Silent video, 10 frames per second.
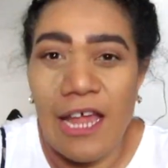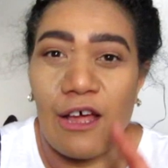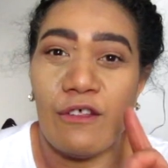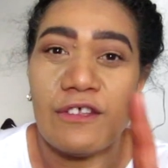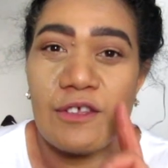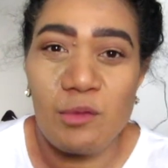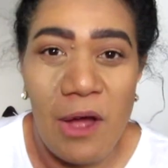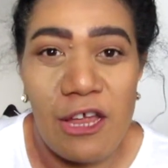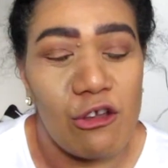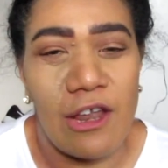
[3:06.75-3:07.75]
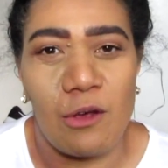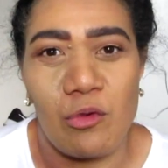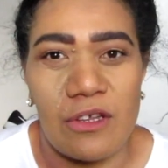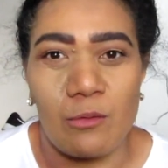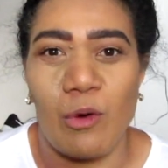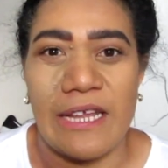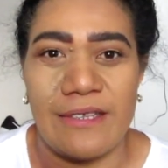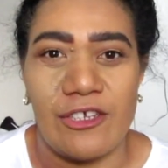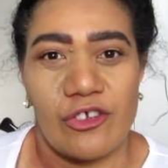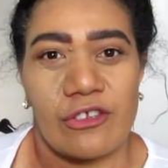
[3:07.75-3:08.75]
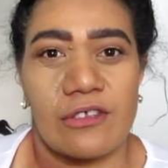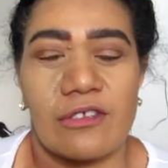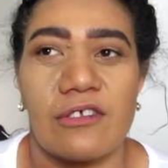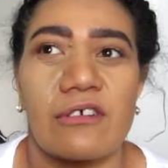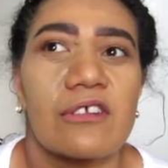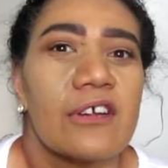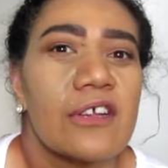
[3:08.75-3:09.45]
now this is why I don't like wearing white t-shirts because look